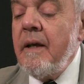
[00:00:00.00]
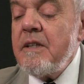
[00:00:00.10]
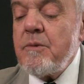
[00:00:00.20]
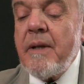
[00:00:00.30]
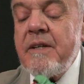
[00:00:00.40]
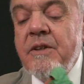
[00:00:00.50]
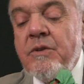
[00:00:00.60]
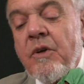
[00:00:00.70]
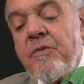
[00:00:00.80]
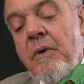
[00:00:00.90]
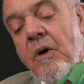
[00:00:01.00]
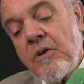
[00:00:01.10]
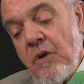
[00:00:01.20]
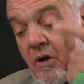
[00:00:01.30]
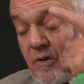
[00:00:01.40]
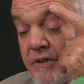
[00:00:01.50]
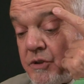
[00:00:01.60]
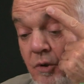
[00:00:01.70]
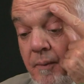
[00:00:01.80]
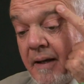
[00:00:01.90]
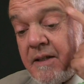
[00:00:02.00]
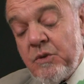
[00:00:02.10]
Here's a plastic toy from Hong Kong, a rickshaw man.